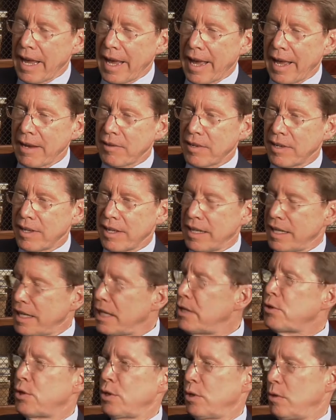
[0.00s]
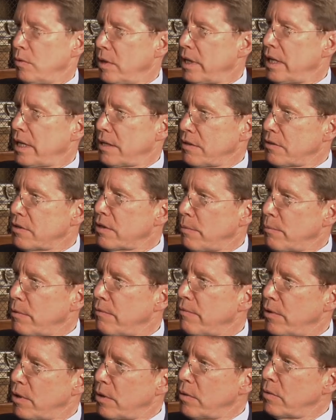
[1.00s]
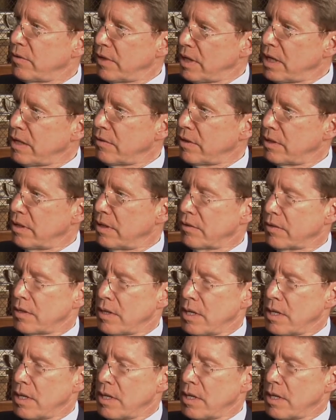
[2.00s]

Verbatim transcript: at issue in some of those incidents.